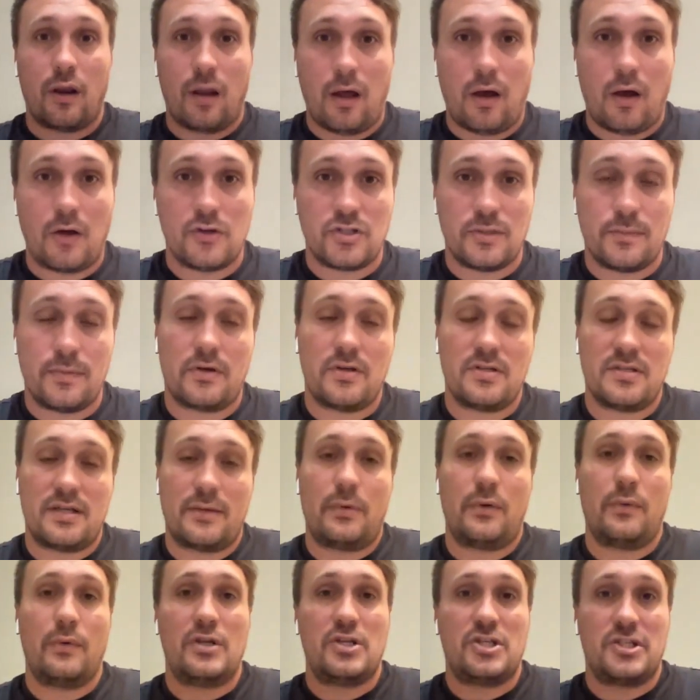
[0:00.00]
got larger because
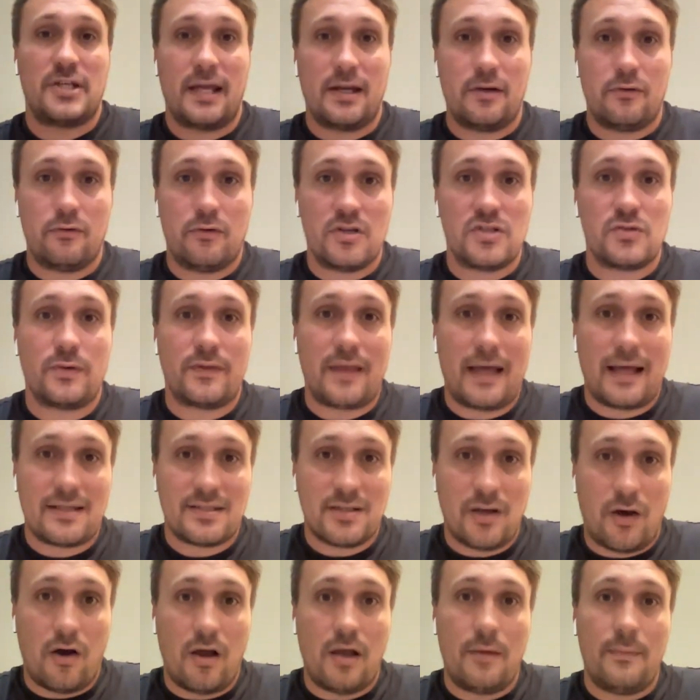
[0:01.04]
we were generous with
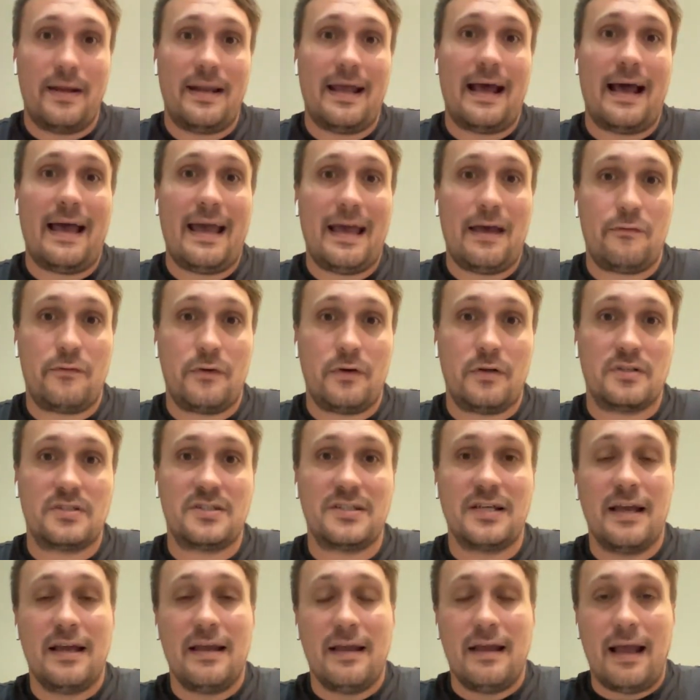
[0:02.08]
our time and our
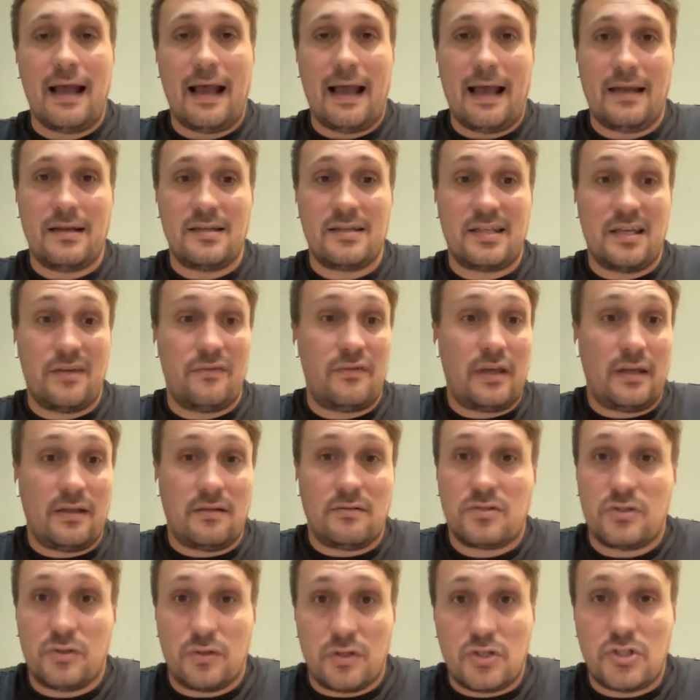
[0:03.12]
efforts and
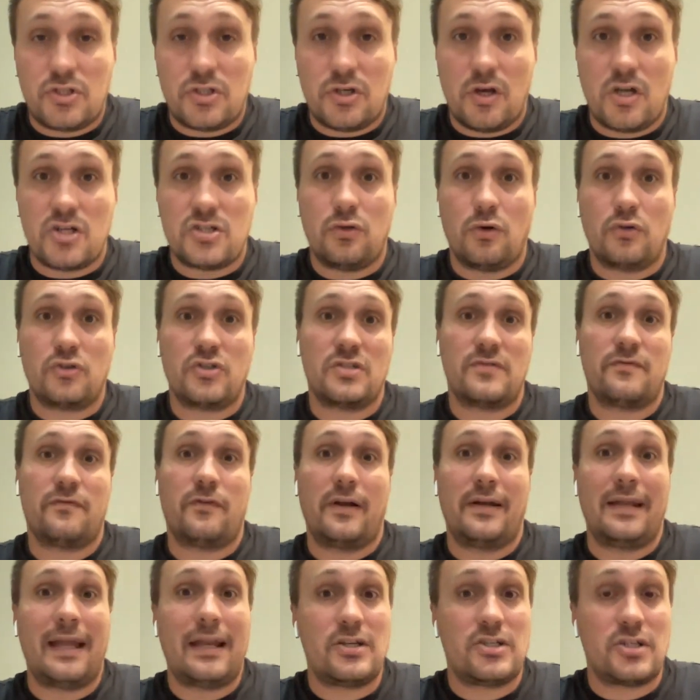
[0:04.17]
giving to the church, not just
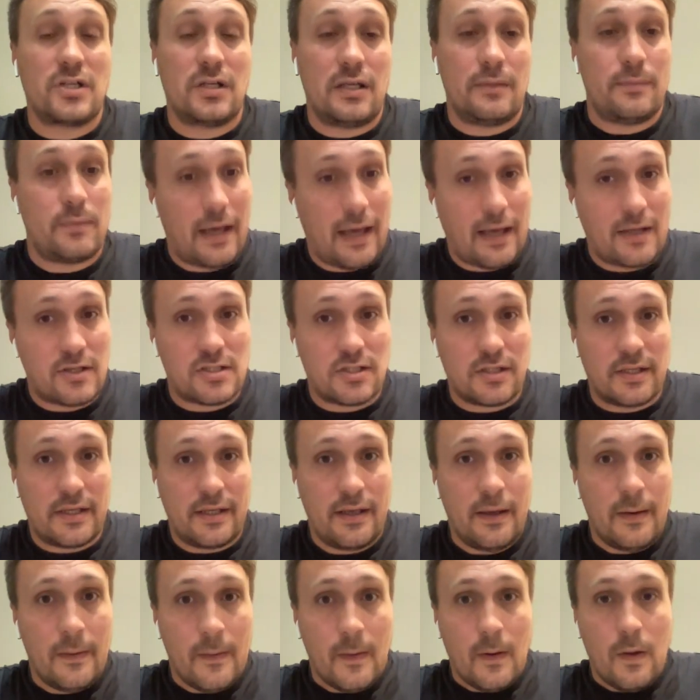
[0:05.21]
financially, but
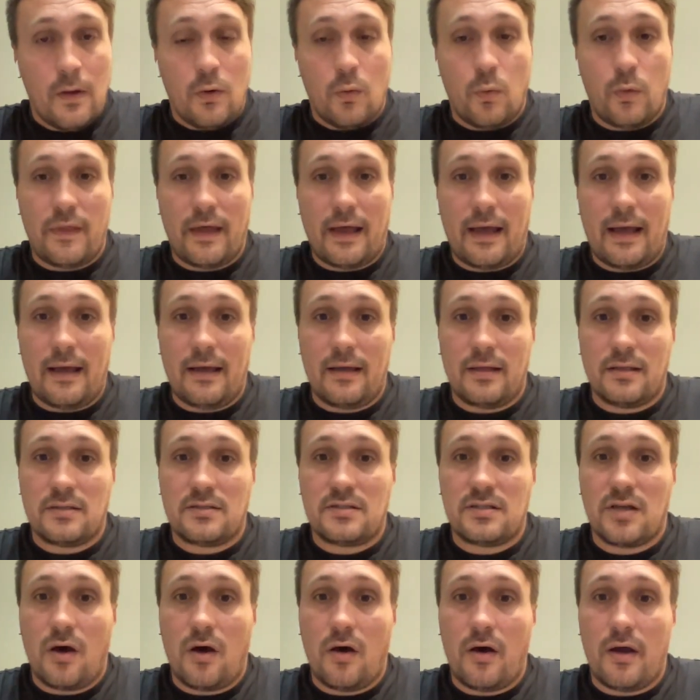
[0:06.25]
actually with our
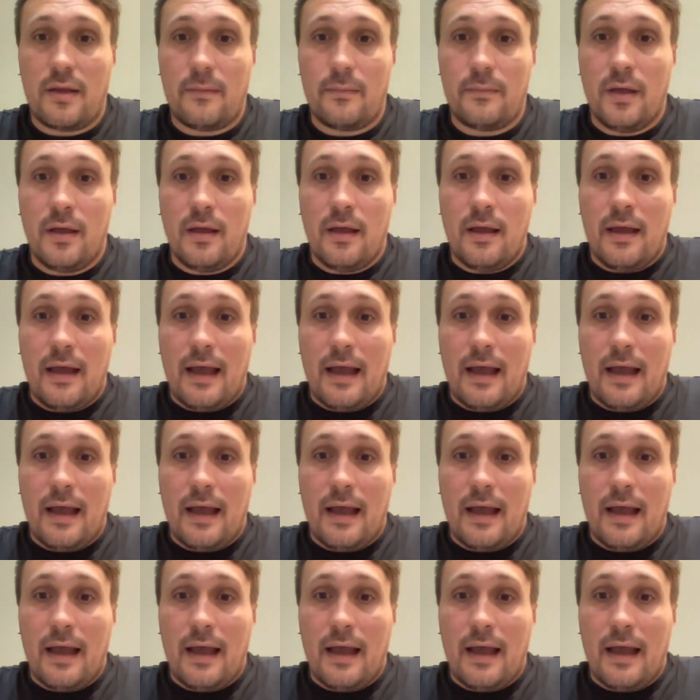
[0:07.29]
time.